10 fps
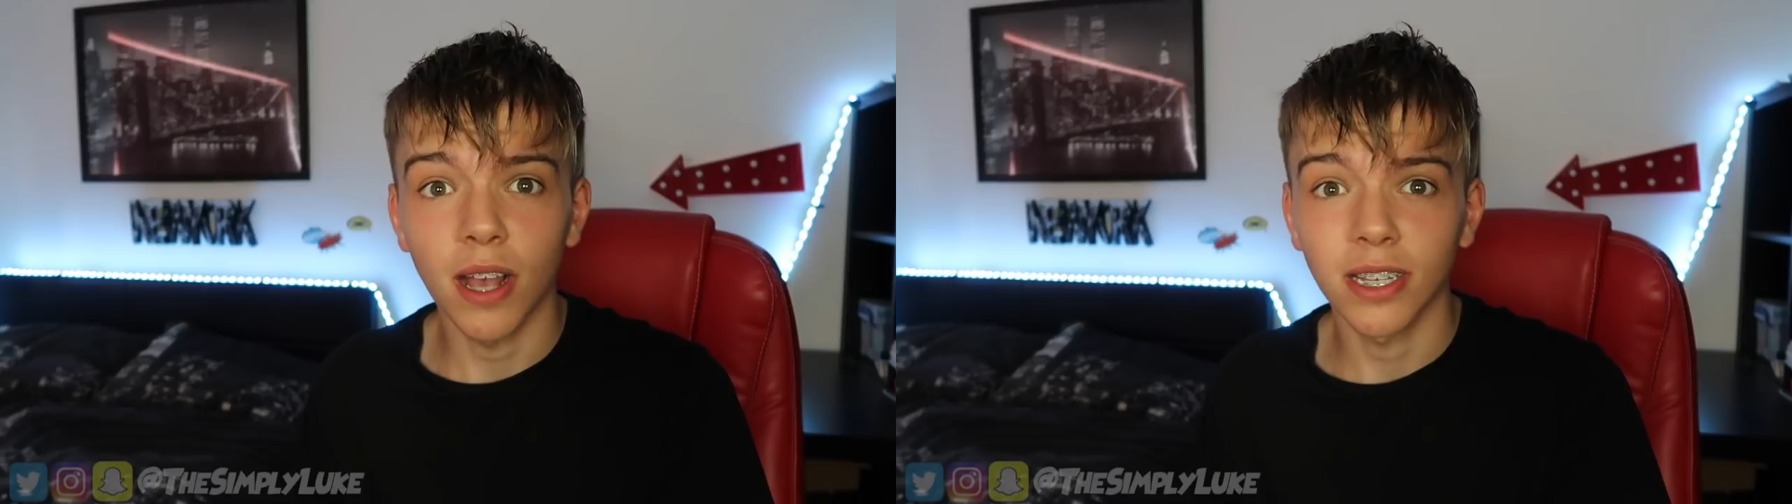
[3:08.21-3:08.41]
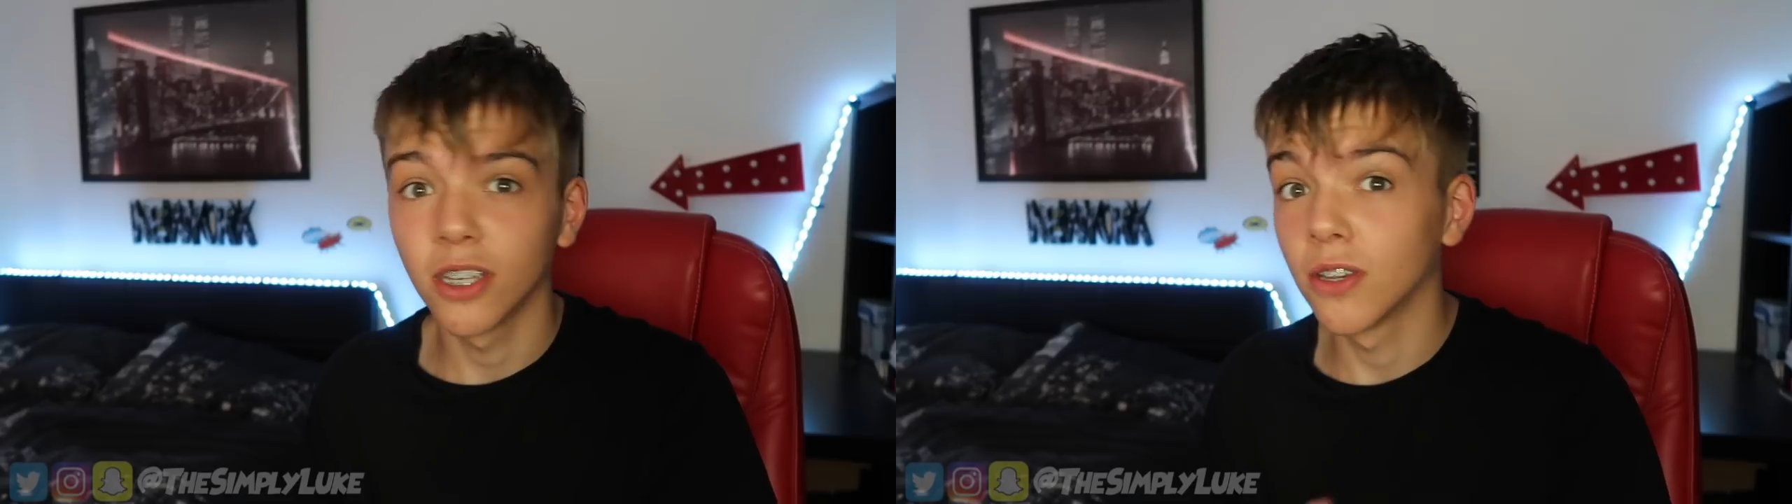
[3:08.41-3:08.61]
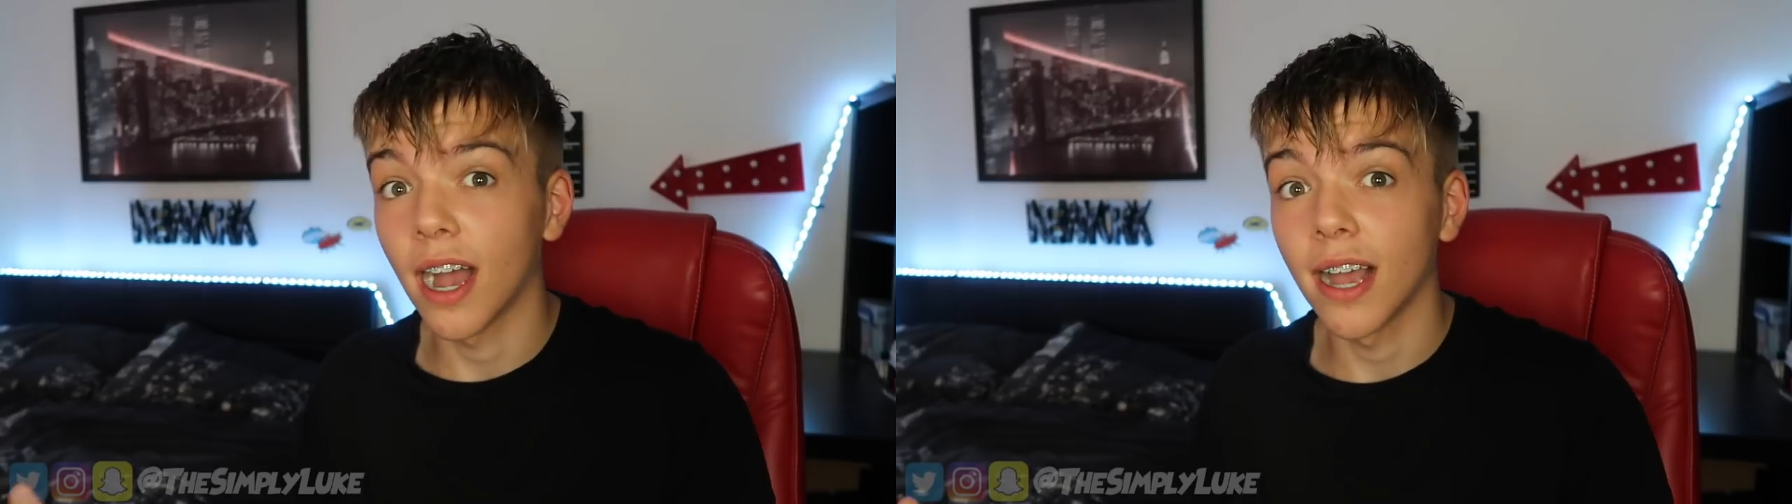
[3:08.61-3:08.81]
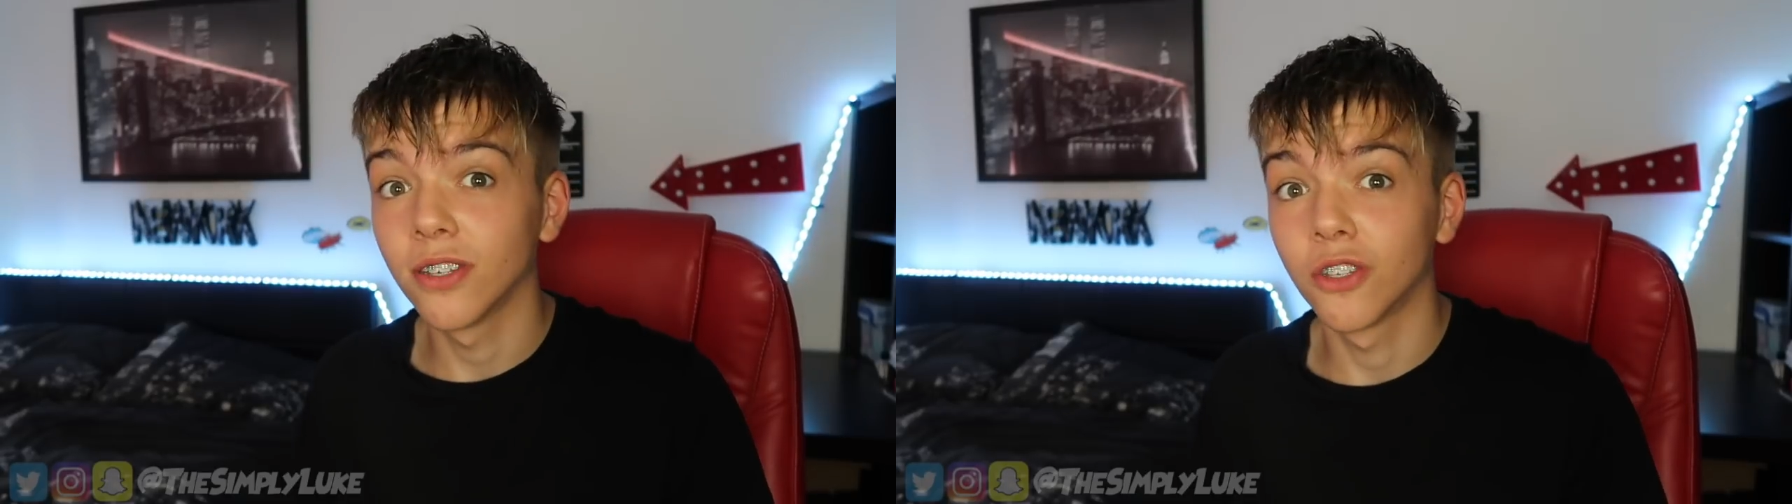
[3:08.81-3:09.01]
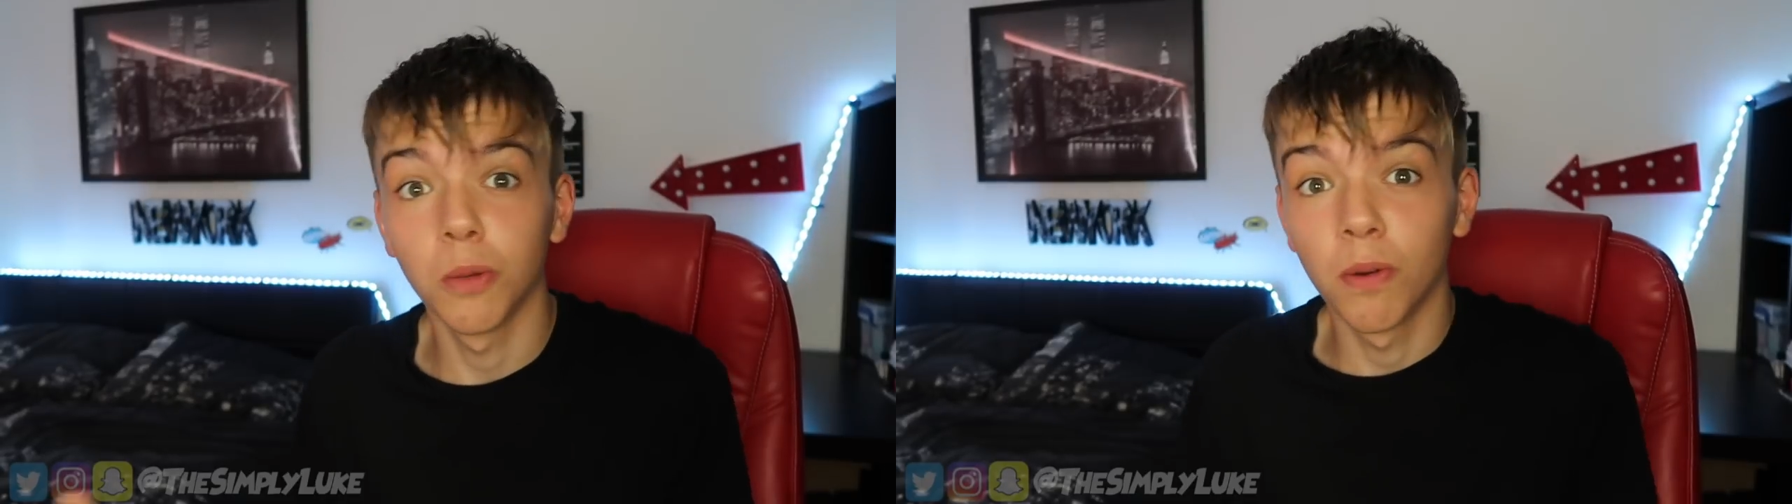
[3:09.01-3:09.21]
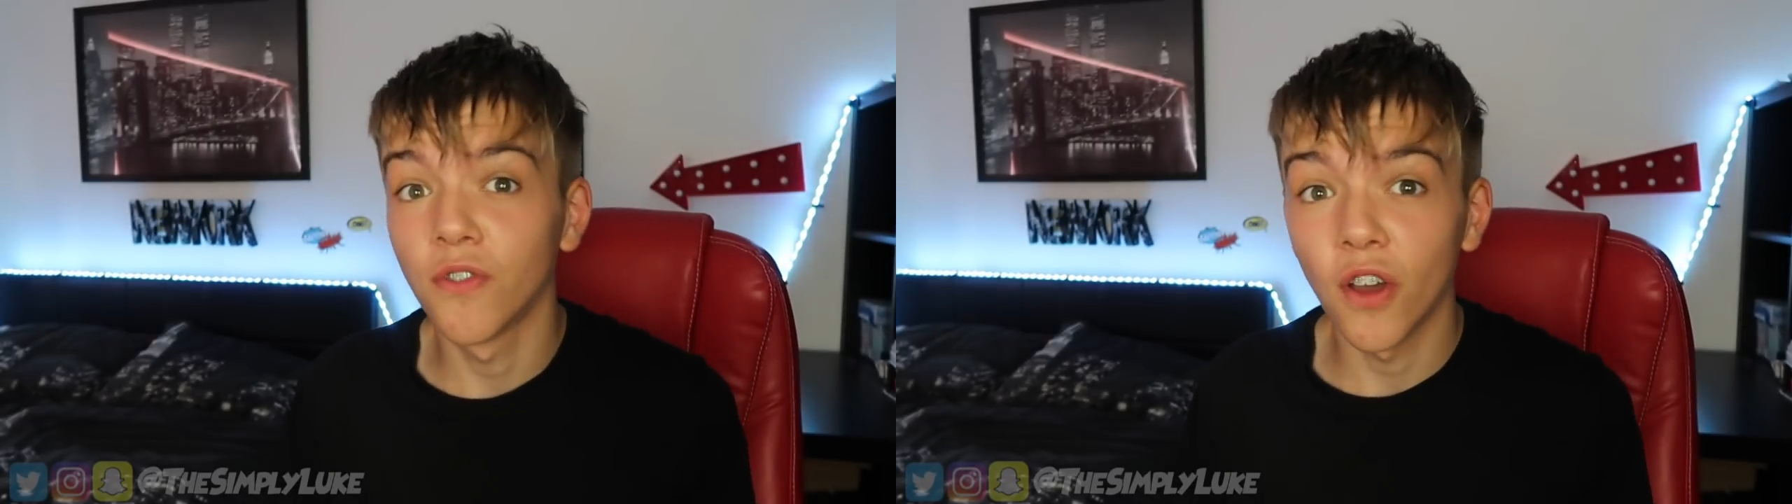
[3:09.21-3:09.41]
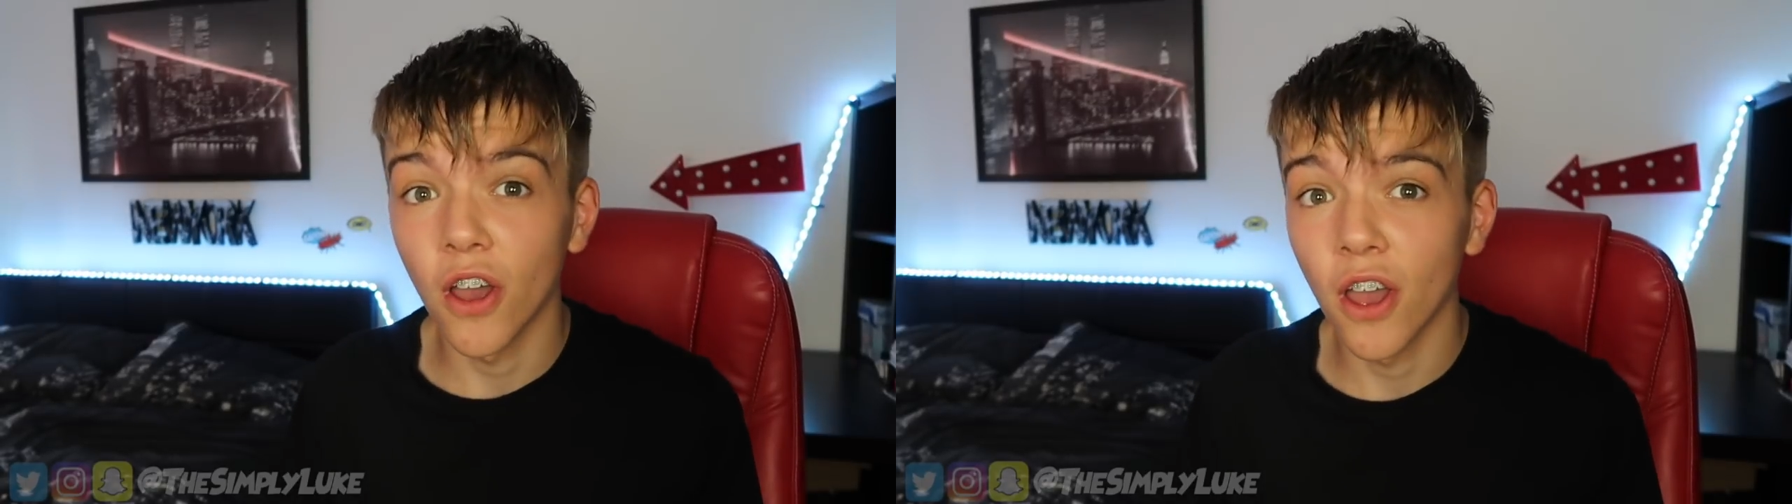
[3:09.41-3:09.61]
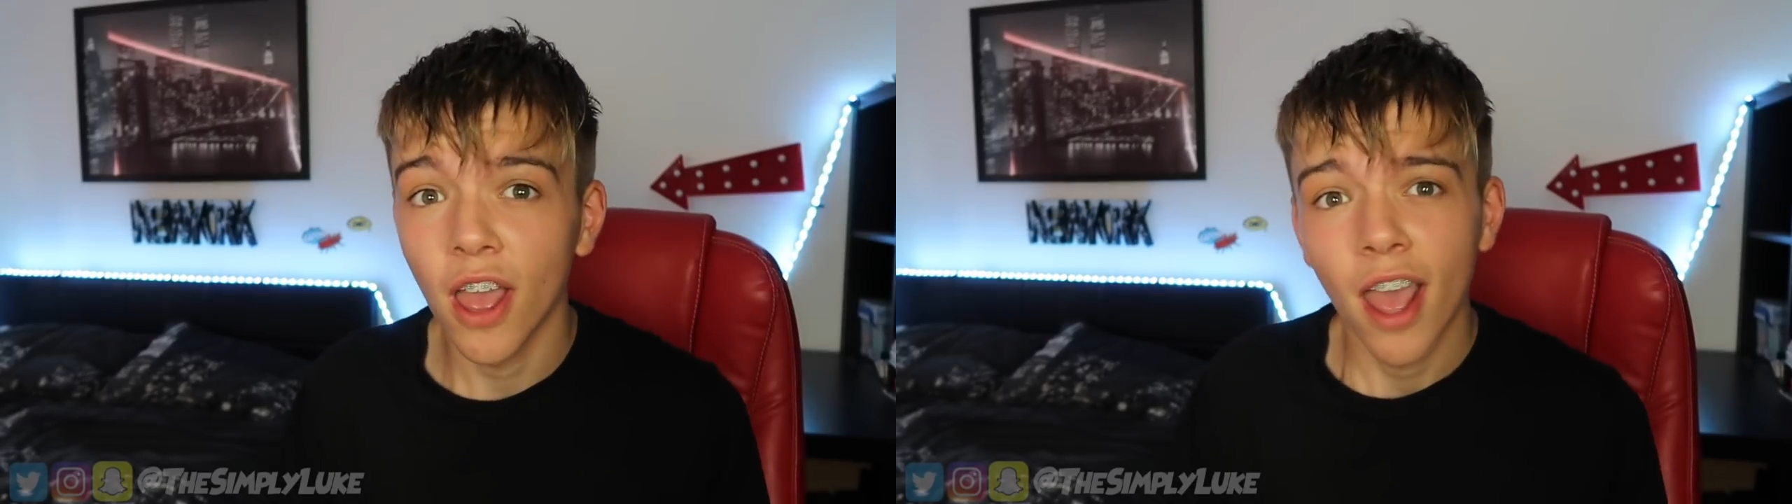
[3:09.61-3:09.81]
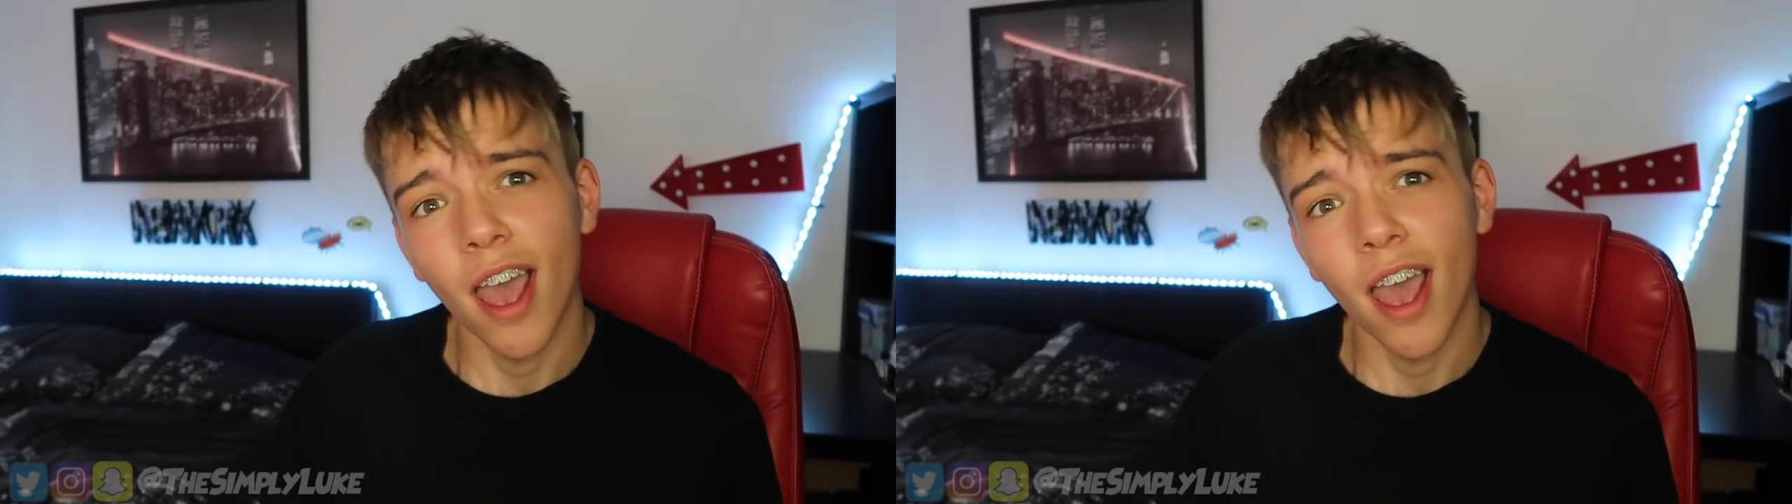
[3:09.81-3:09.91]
asking you guys, do you prefer